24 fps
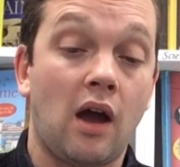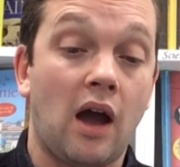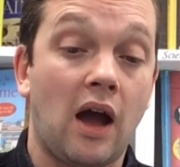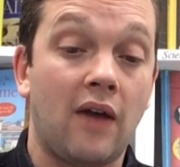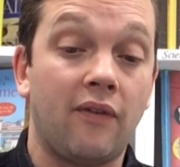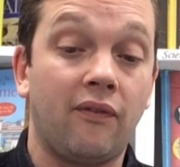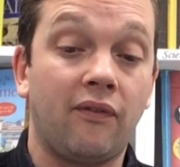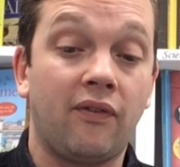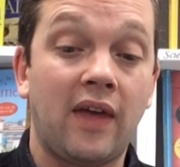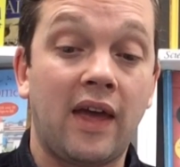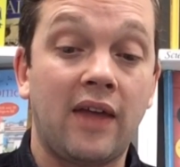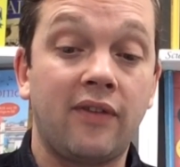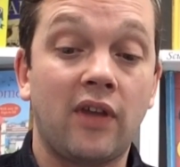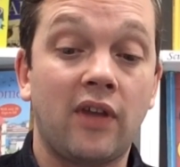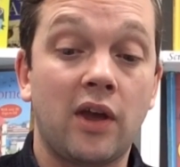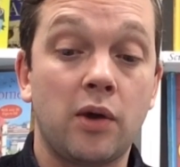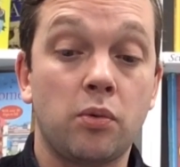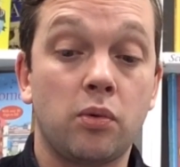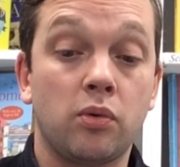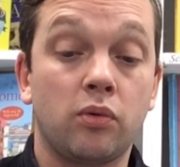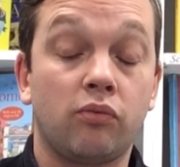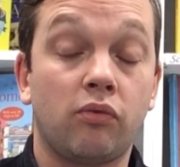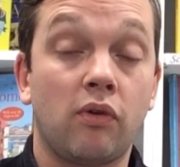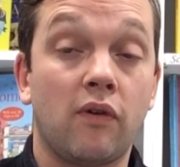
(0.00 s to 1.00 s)
and then they
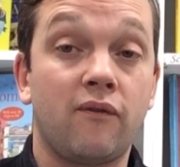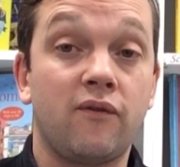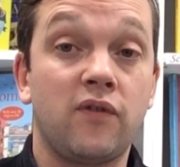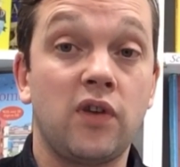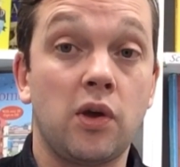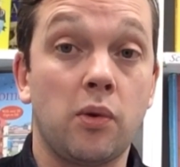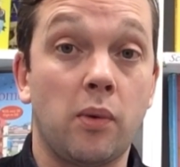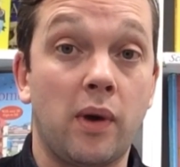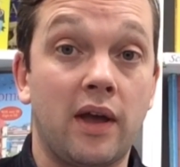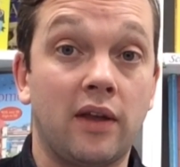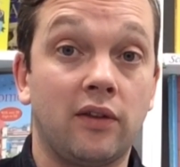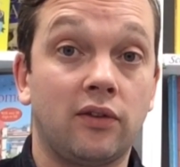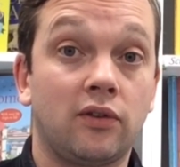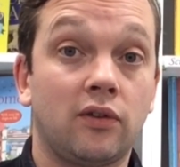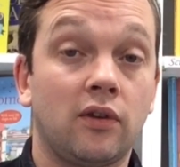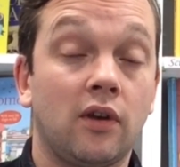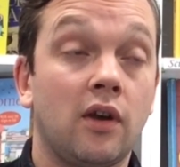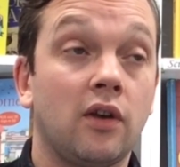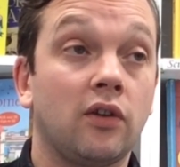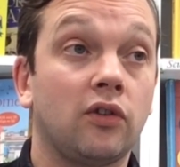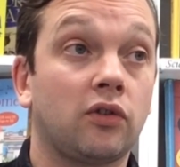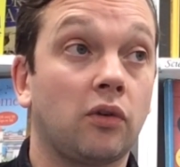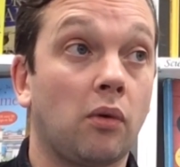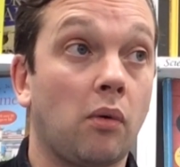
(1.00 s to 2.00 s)
will review it.
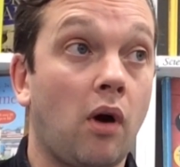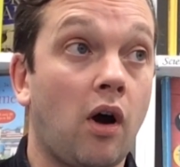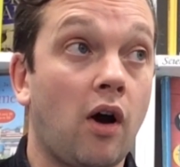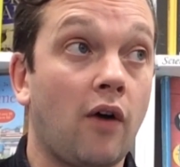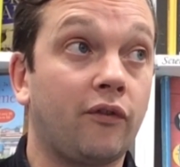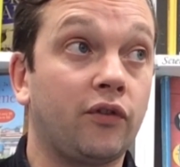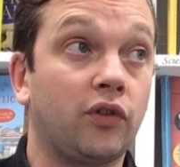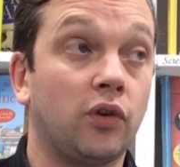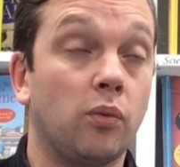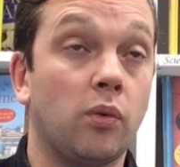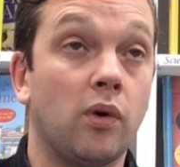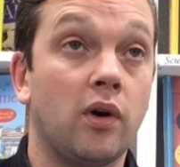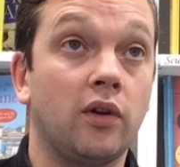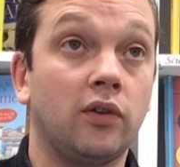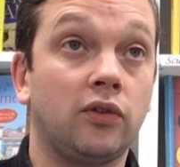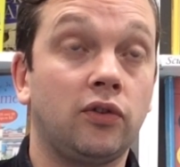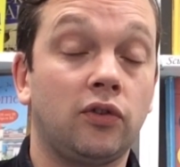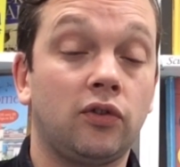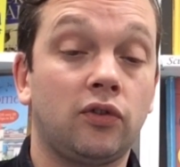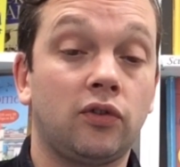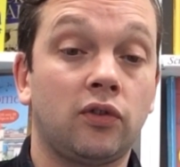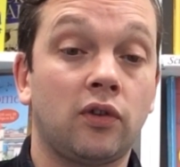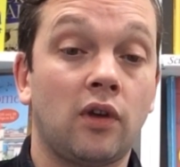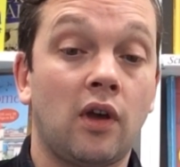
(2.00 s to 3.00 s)
So
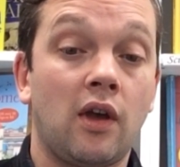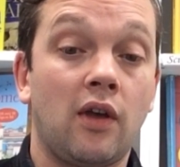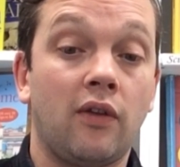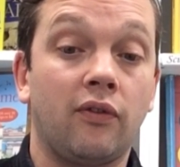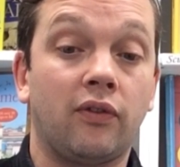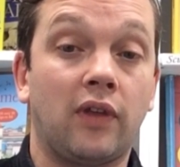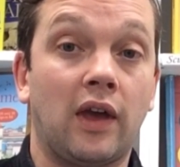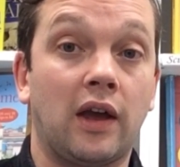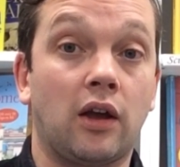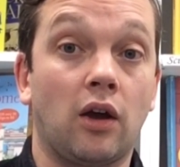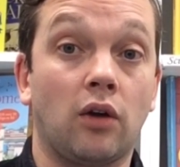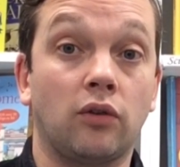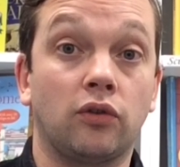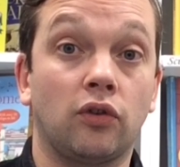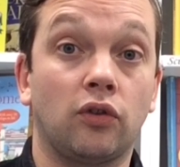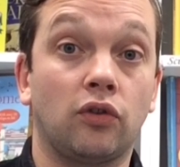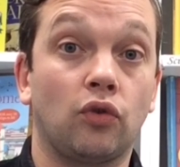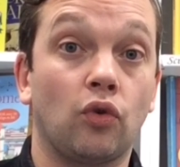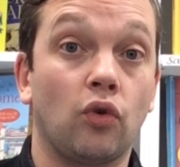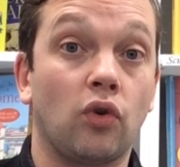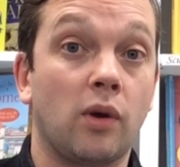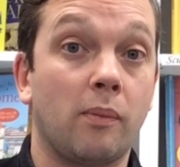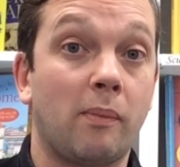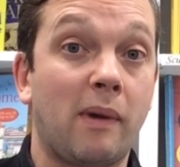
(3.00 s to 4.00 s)
afterwards, they're going to
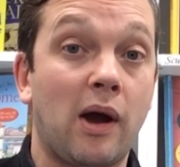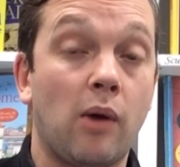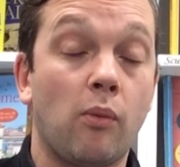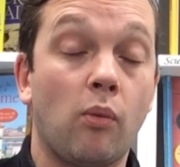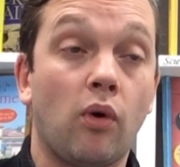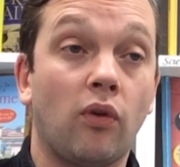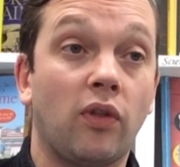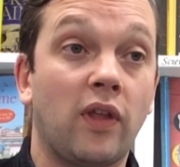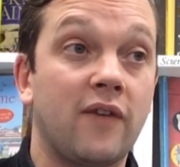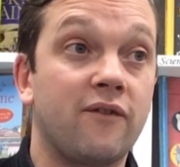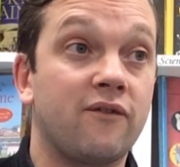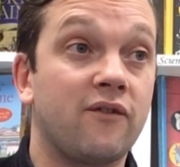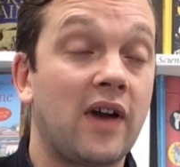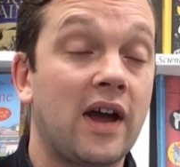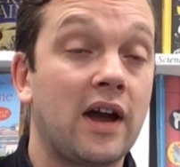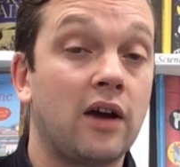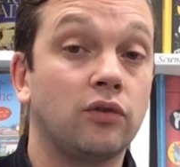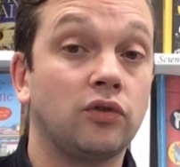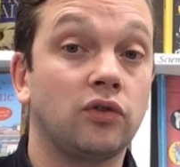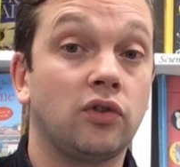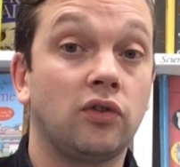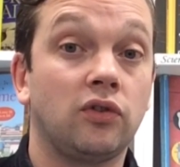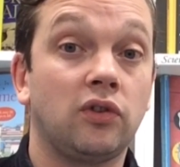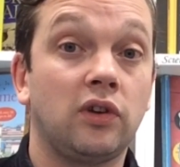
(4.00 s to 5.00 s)
talk about what they
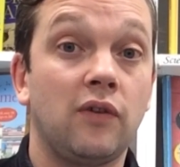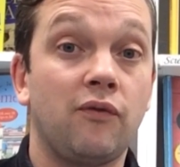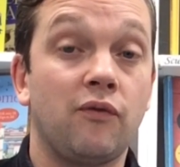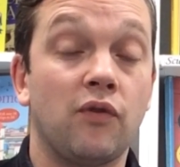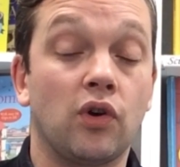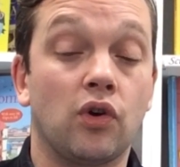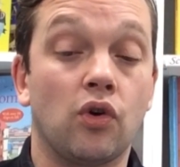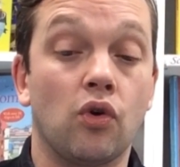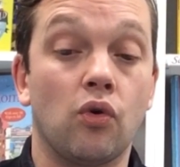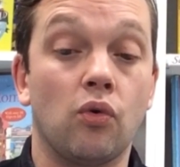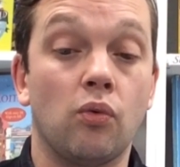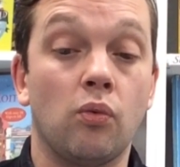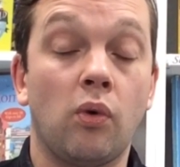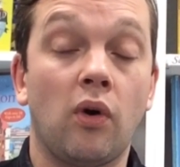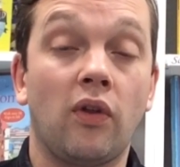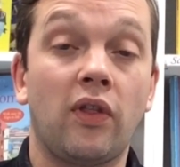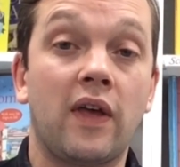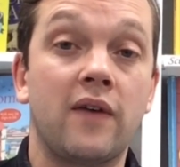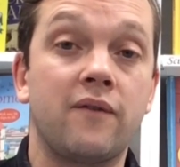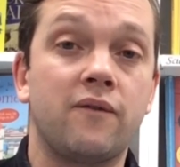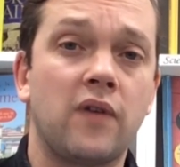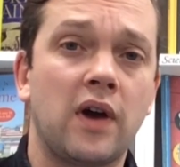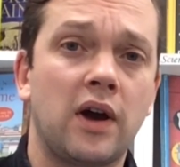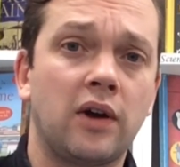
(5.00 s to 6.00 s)
found difficult, what
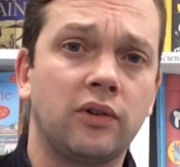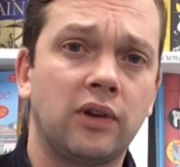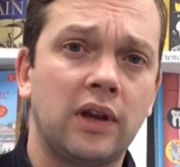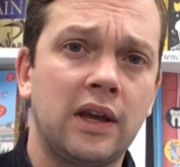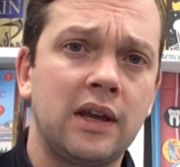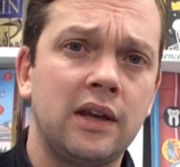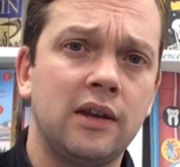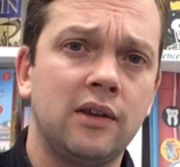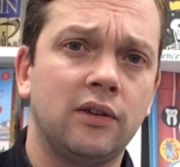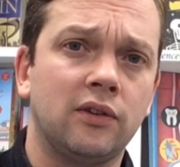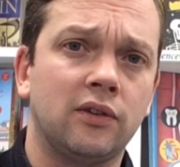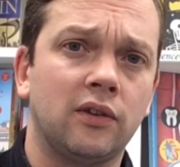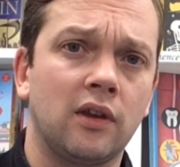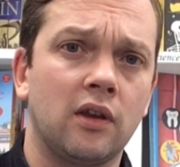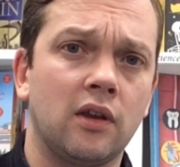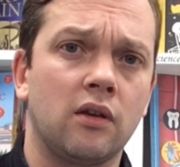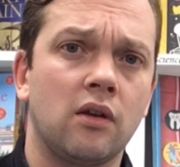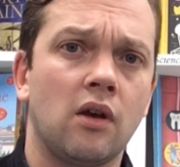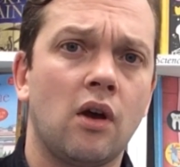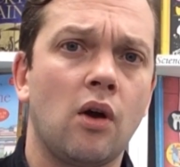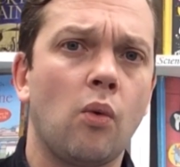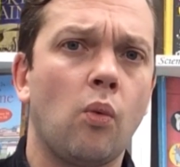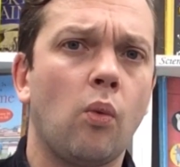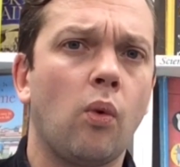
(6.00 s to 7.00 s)
they found easy,
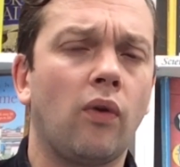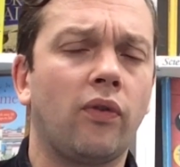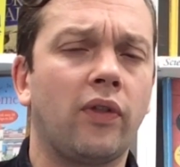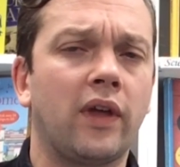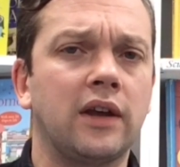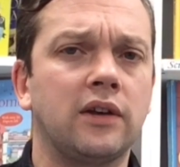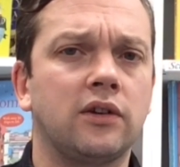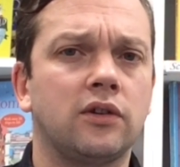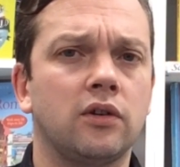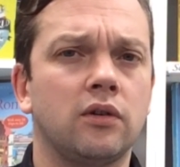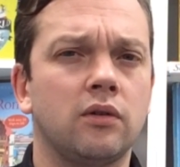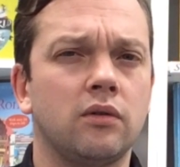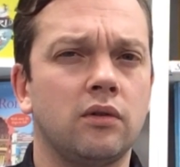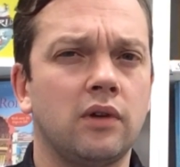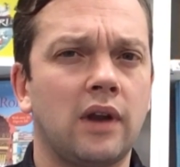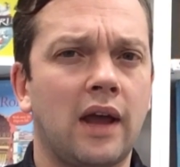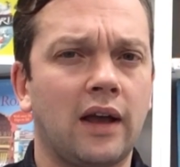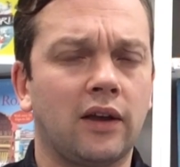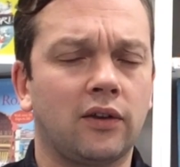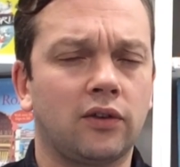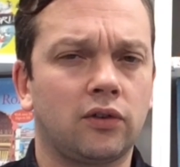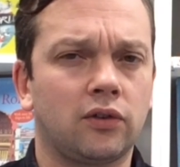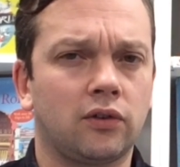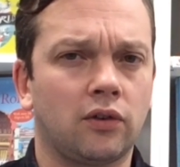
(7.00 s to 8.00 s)
what they do
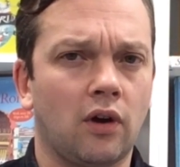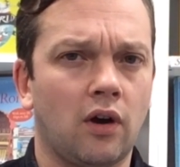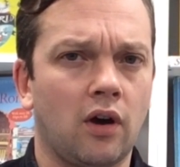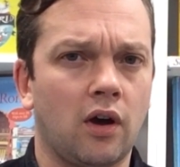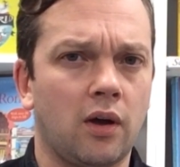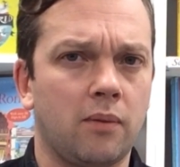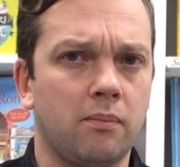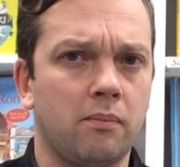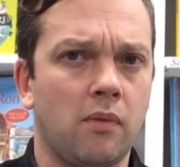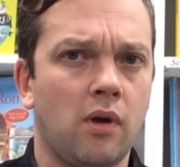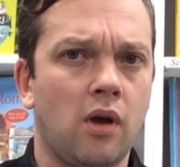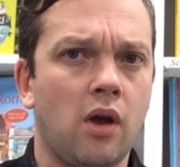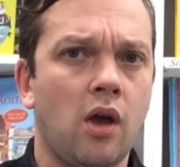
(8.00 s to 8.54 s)
next time.